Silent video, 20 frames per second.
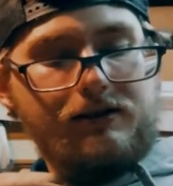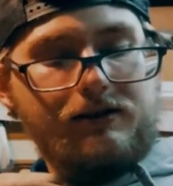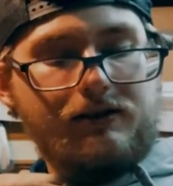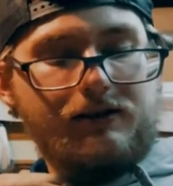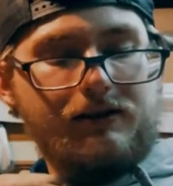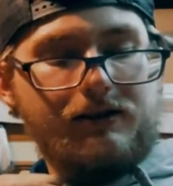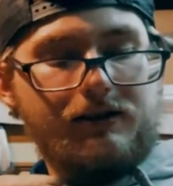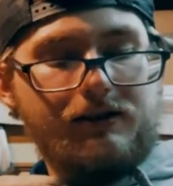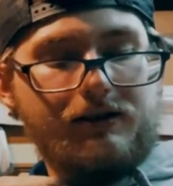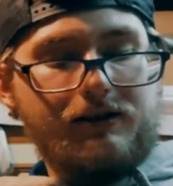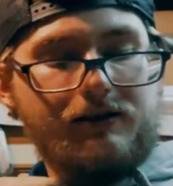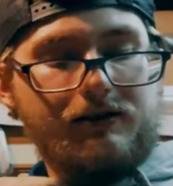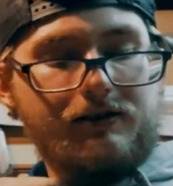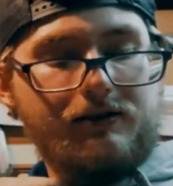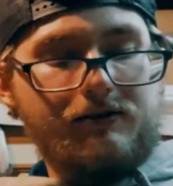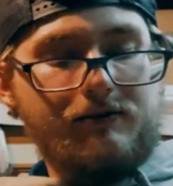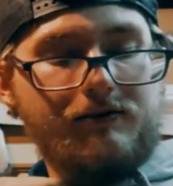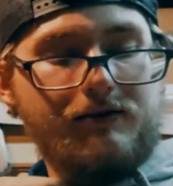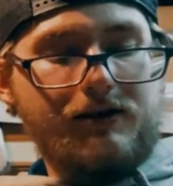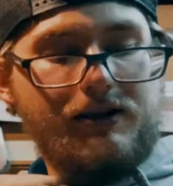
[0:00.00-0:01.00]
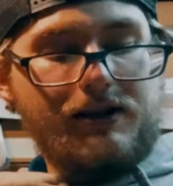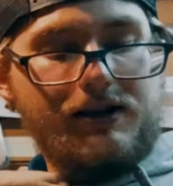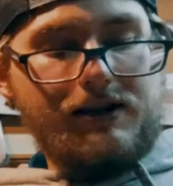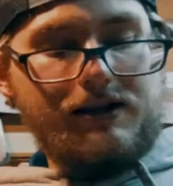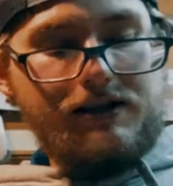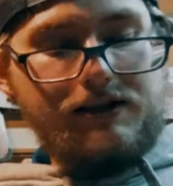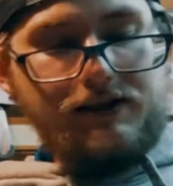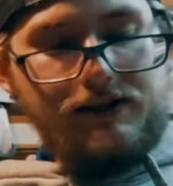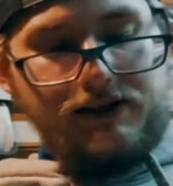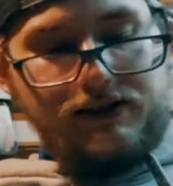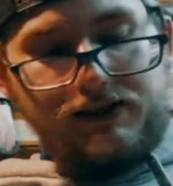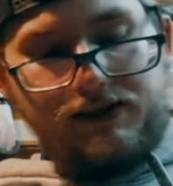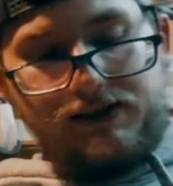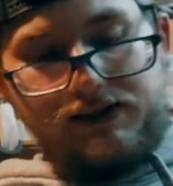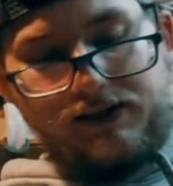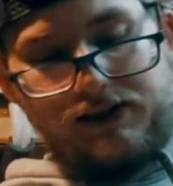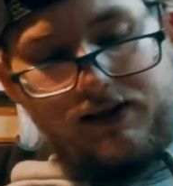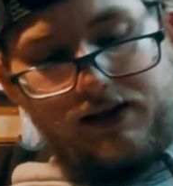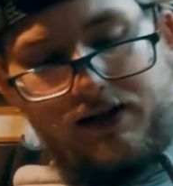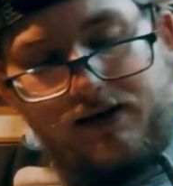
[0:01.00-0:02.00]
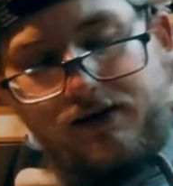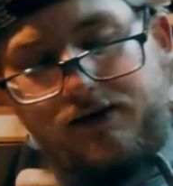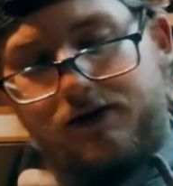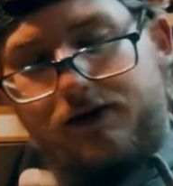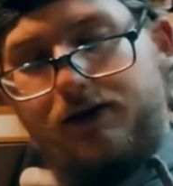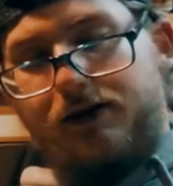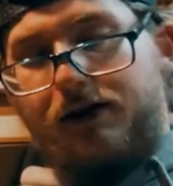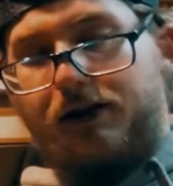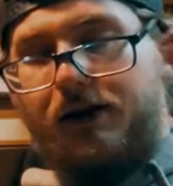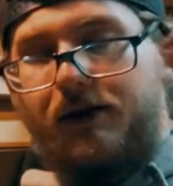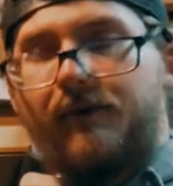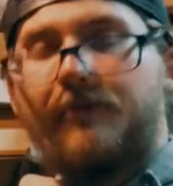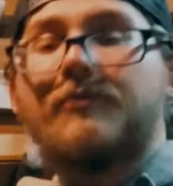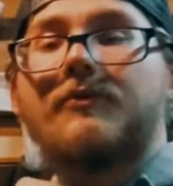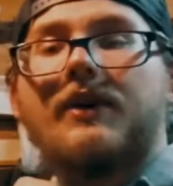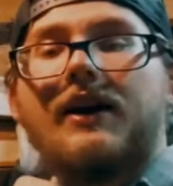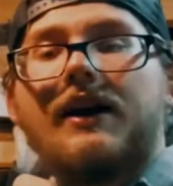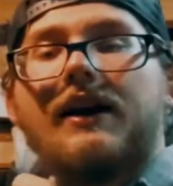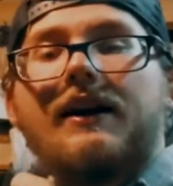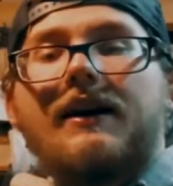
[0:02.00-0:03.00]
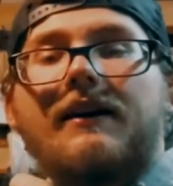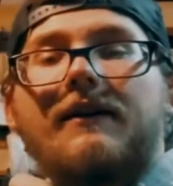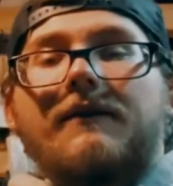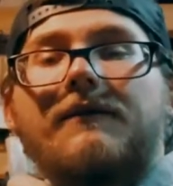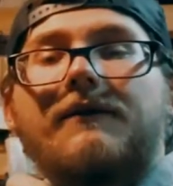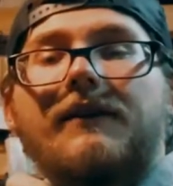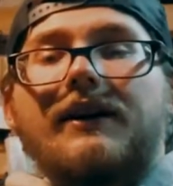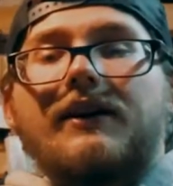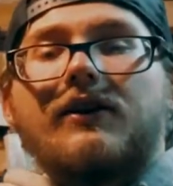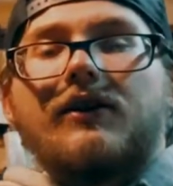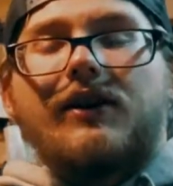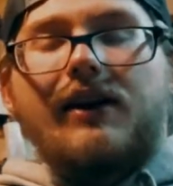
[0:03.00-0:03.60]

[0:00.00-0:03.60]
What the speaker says: And then undo these, since they're, you know, finger